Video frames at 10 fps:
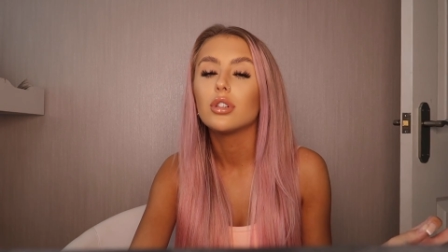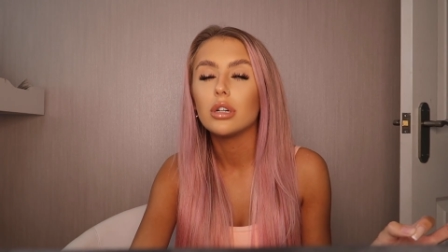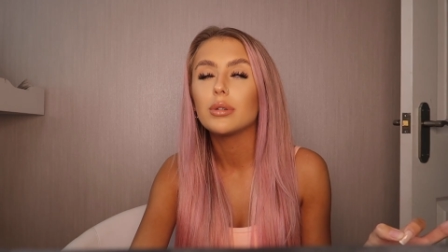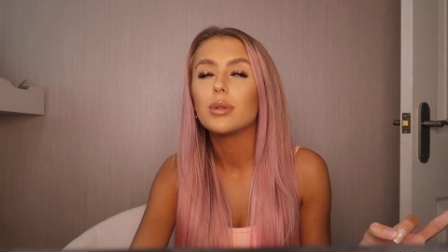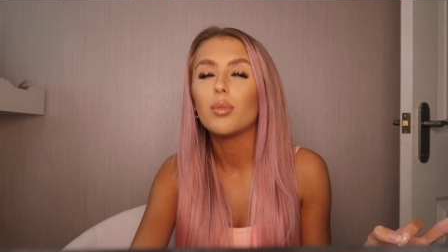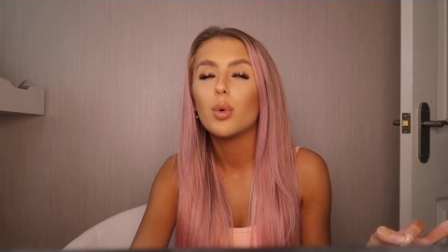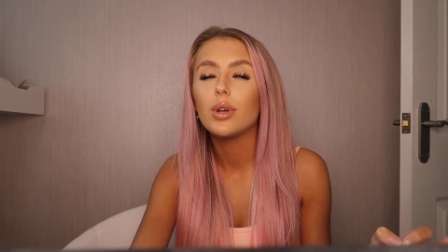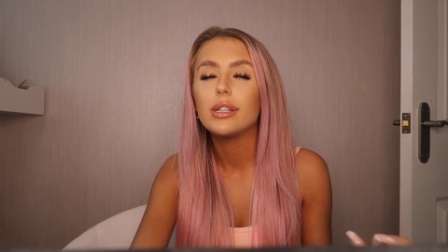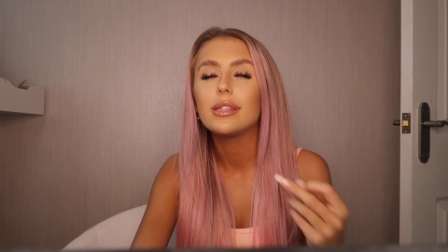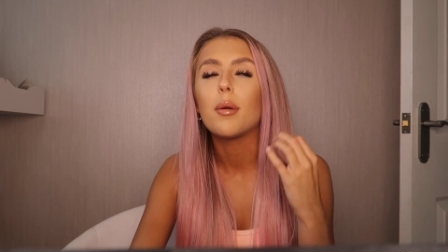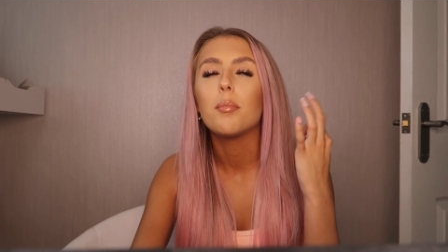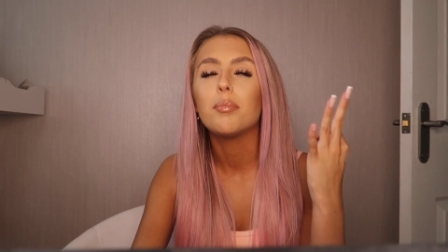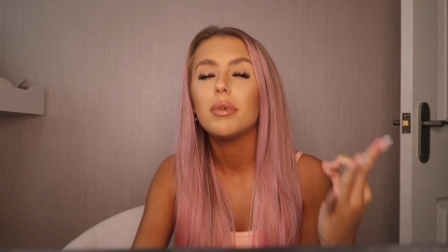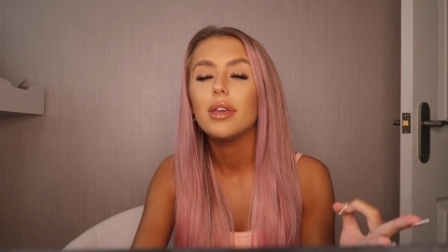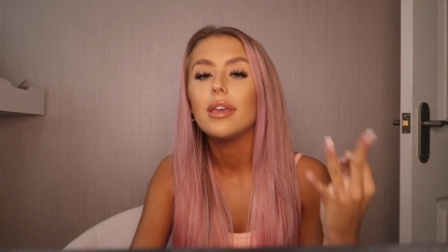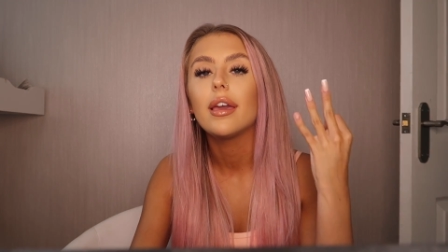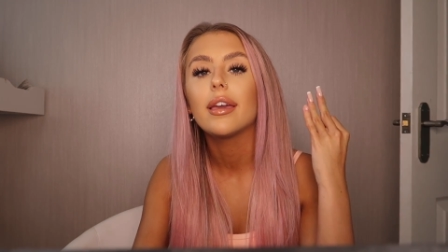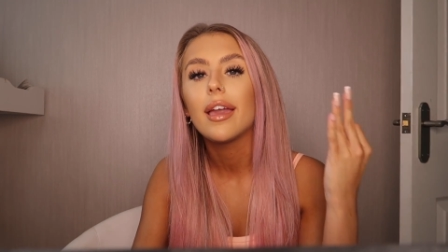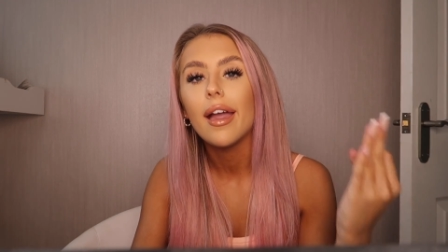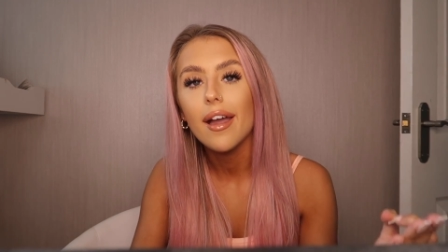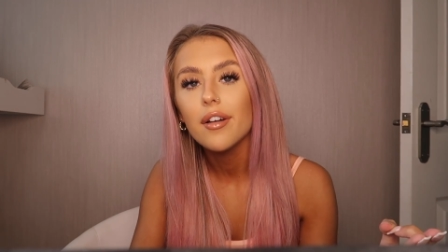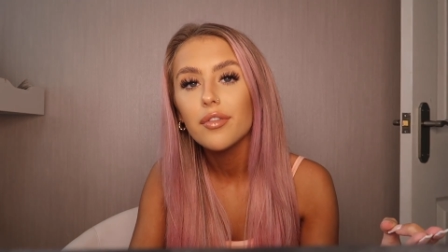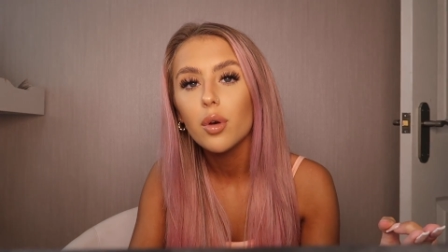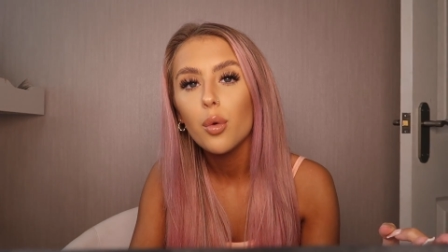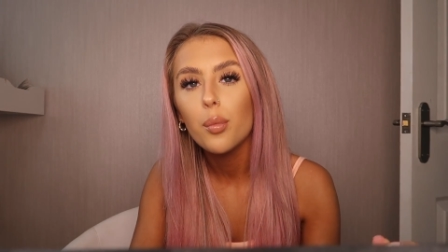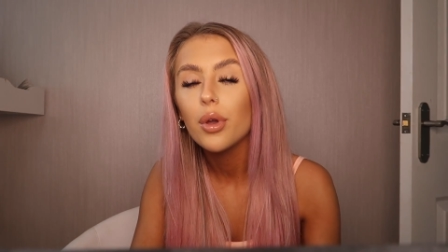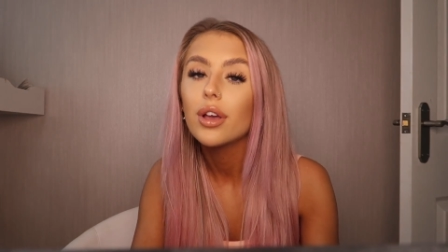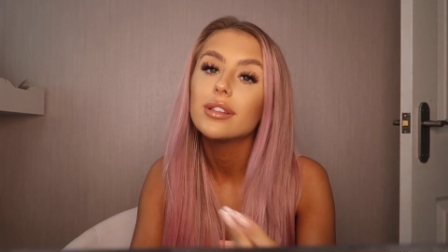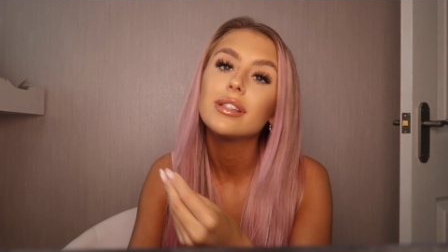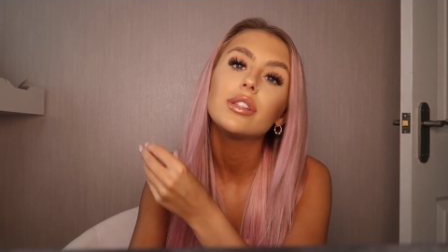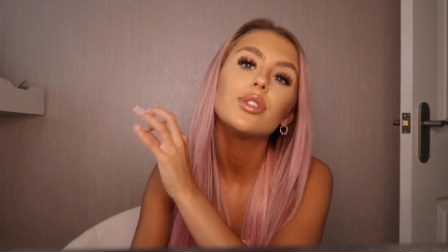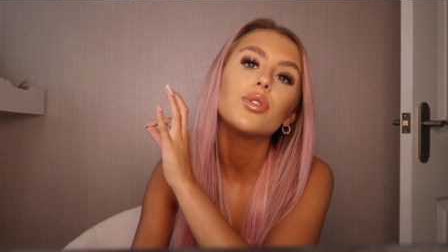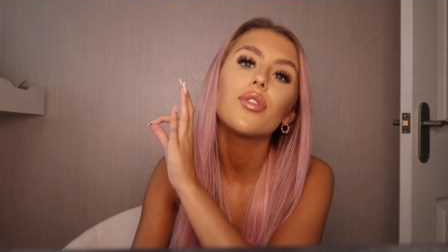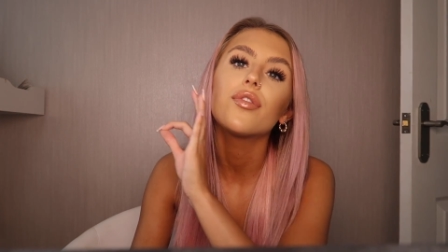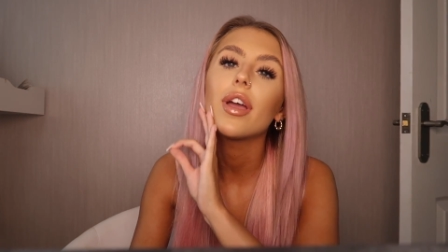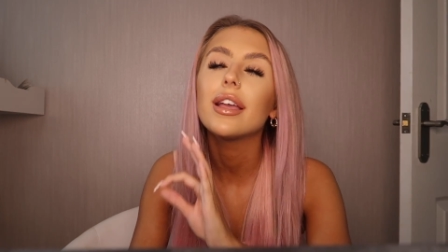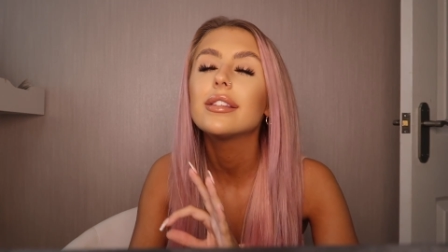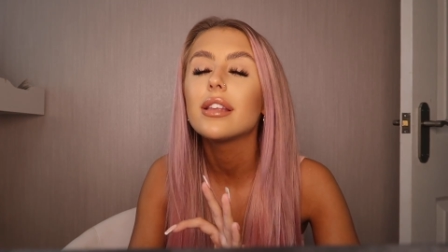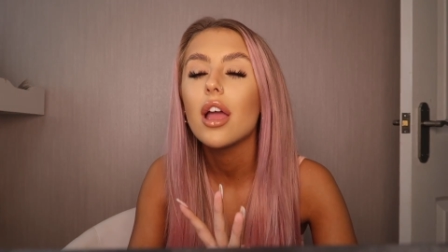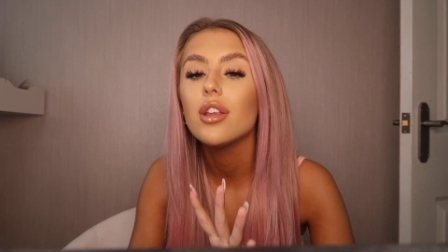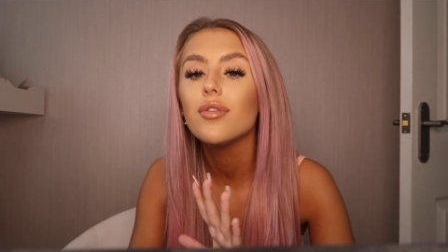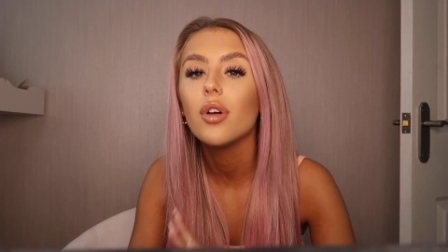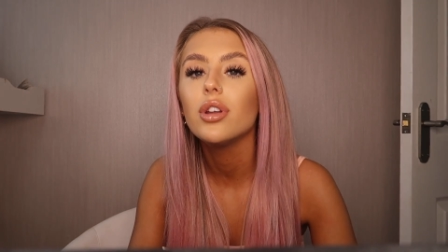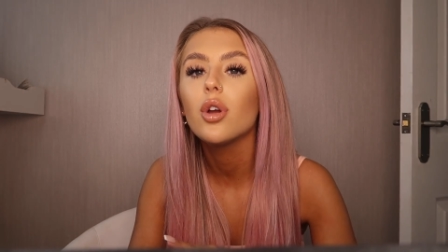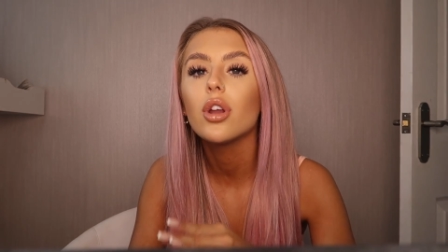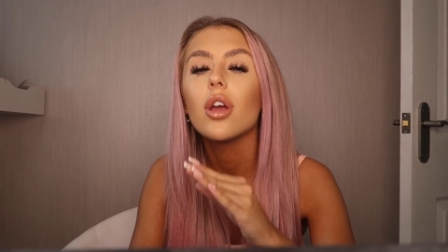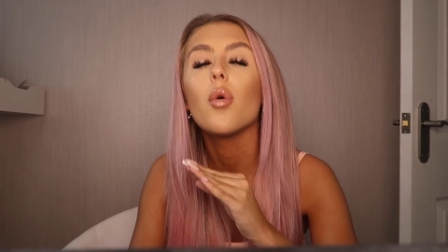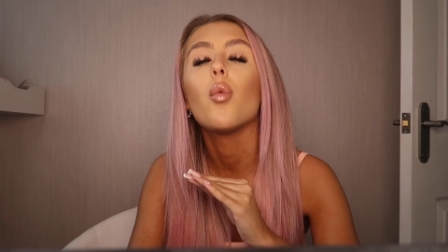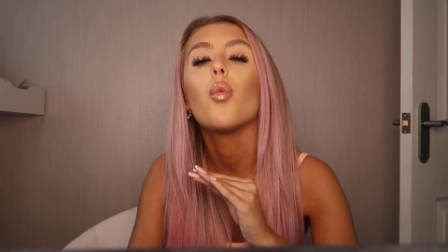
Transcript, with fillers: girls and boys, be careful, because this is your face and you've only got it